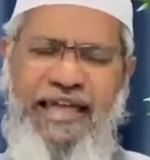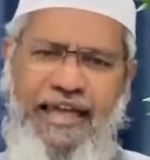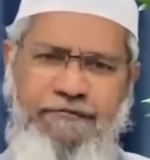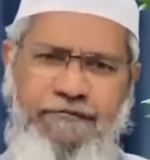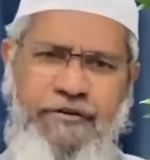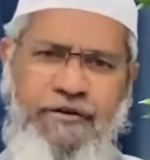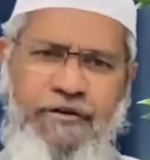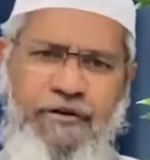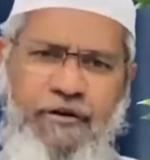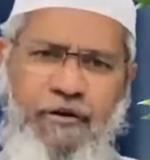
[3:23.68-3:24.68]
if
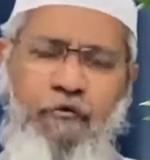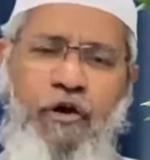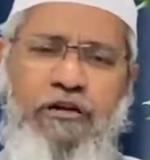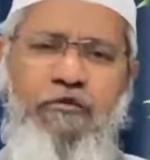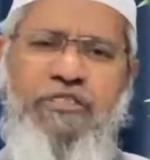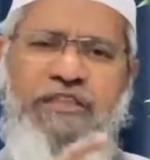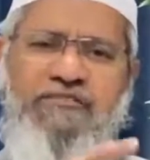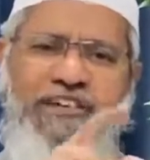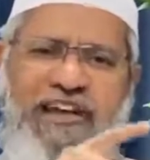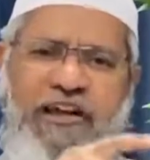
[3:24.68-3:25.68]
what was
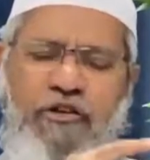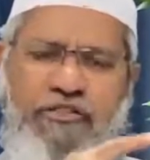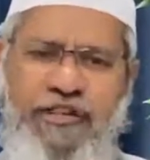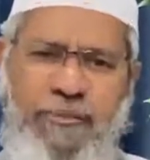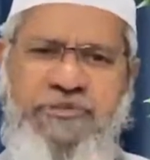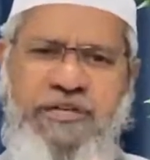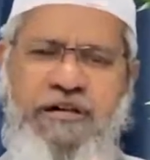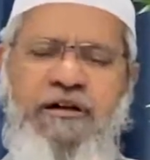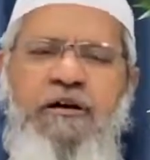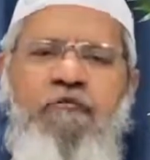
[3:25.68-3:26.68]
revealed in your
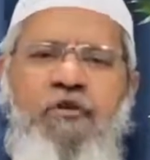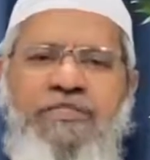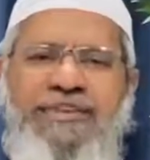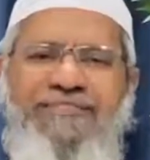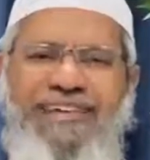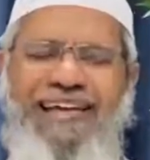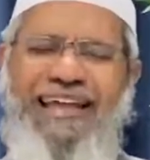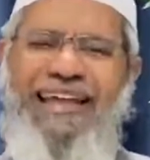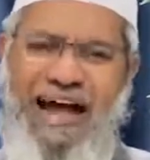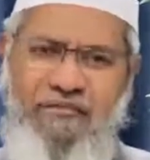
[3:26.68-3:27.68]
scripture was revealed
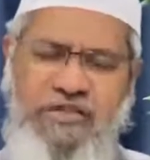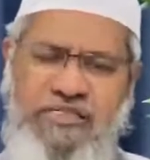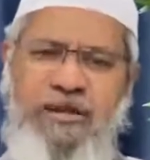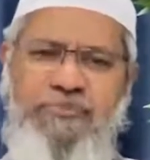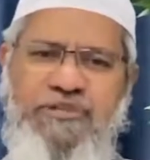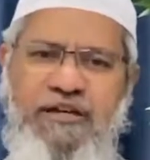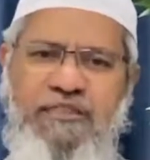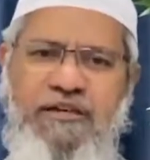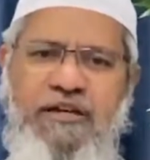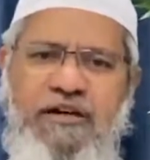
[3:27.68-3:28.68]
in our
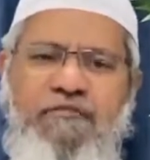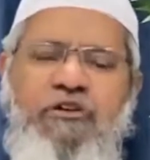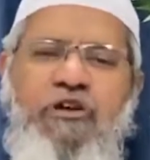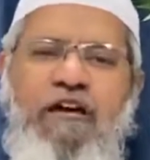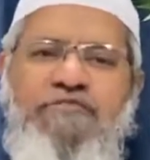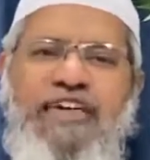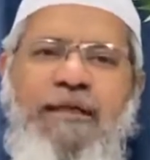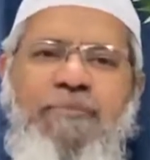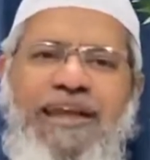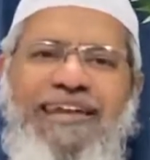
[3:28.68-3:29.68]
scriptures, we would have
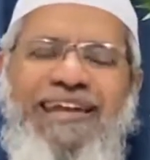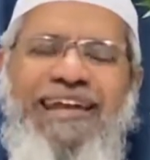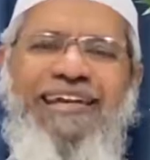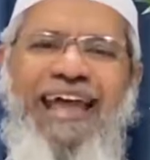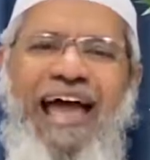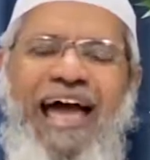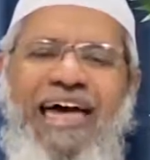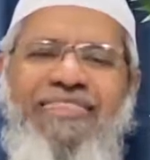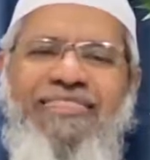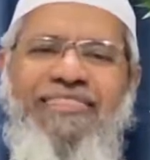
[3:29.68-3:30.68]
celebrated it
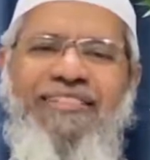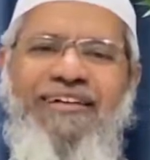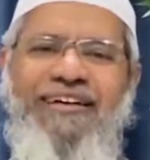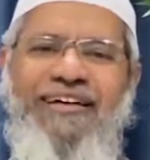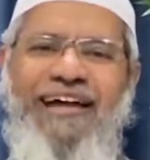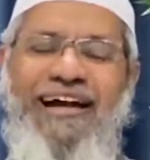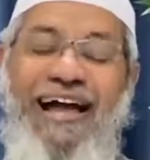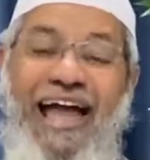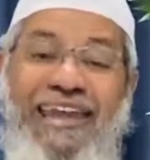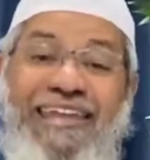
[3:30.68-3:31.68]
as
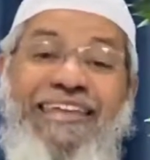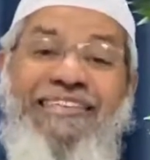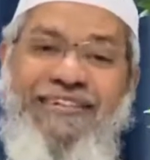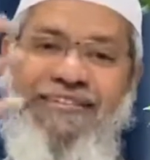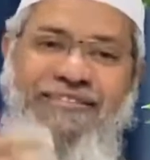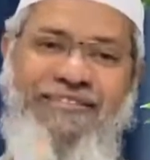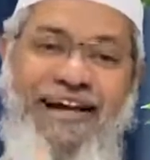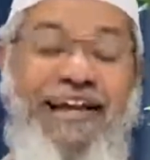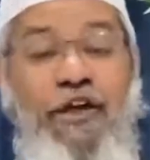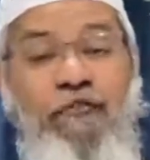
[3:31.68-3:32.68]
an Eid,
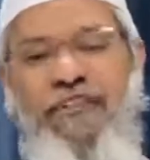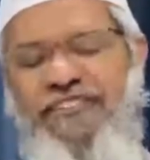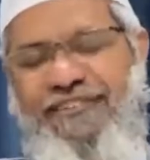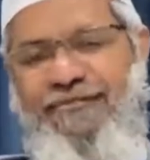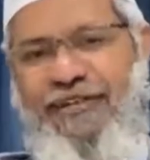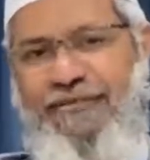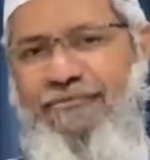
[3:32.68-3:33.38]
a day of festival.